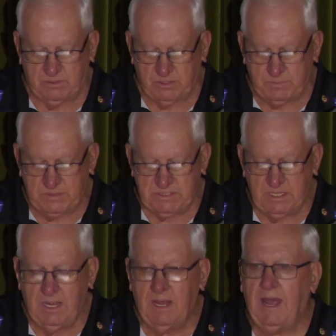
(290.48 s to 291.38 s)
groups,
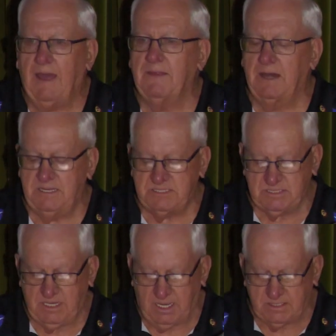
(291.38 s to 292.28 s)
and the
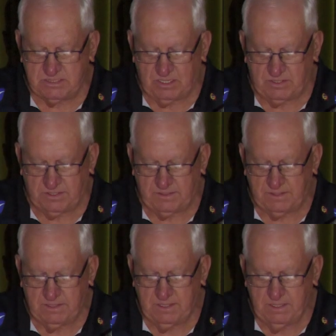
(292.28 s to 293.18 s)
list goes on.
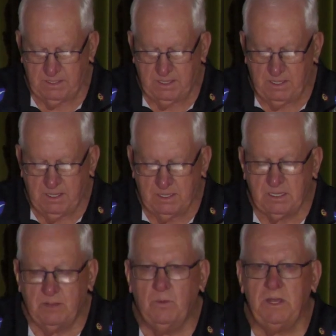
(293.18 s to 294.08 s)

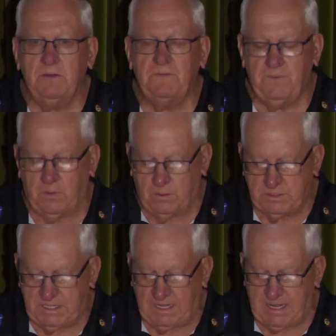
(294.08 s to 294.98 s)
Can we
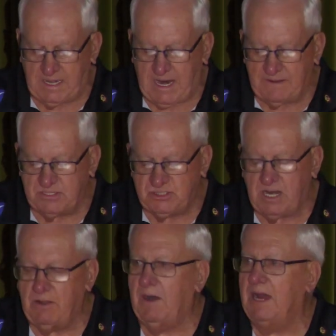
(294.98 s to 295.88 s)
afford to let another
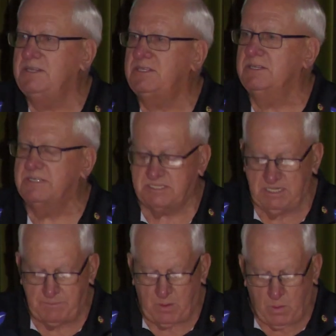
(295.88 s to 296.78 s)
generation
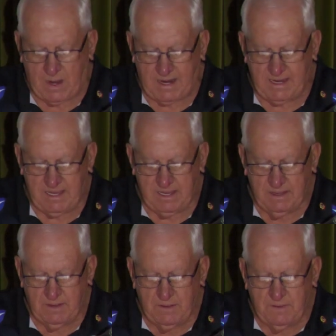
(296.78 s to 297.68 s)
slip away
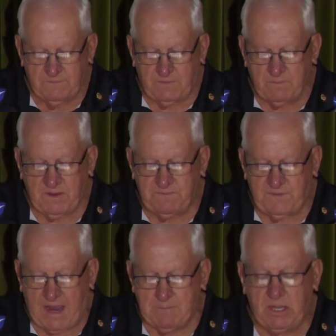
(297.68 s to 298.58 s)
from the
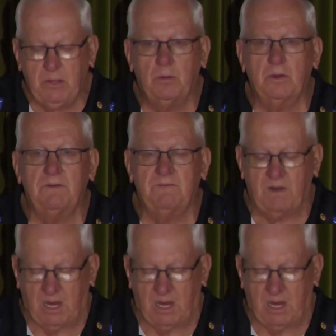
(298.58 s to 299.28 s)
familyhood of